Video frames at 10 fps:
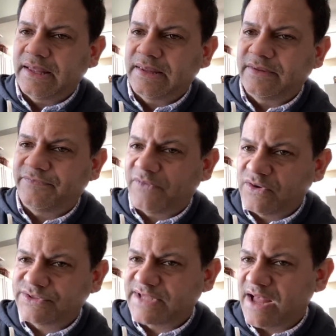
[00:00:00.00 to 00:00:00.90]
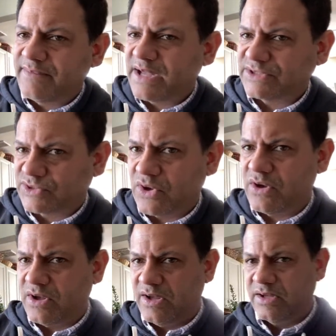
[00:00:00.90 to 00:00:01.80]
the first time I
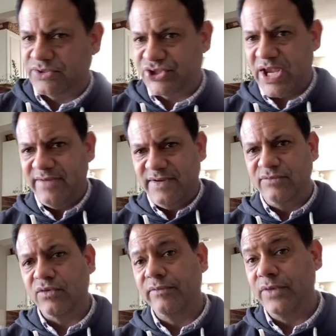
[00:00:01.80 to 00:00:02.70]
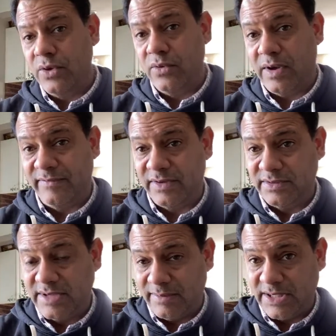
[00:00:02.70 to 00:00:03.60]
saw a shaving review of a
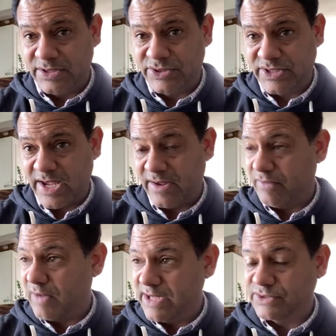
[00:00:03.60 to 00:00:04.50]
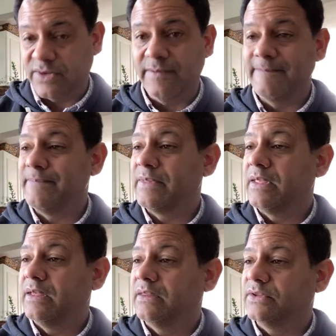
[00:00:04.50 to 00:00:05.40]
double-edged razor,
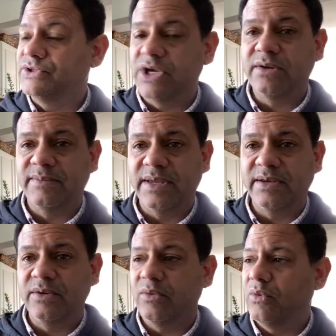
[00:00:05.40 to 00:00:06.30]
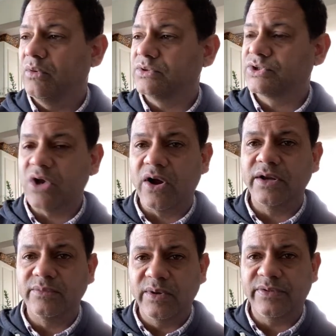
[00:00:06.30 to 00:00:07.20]
the gentleman
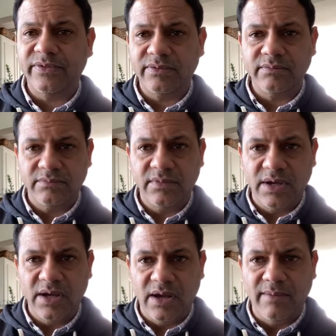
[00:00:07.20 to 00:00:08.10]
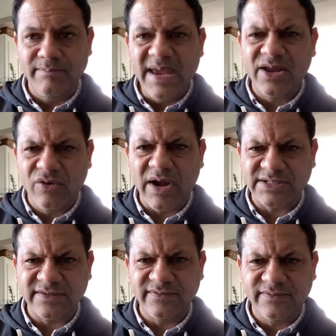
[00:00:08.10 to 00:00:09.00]
started with a
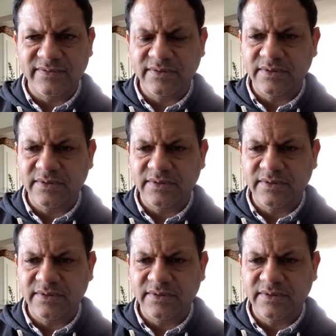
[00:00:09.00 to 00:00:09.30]
mid-aggressive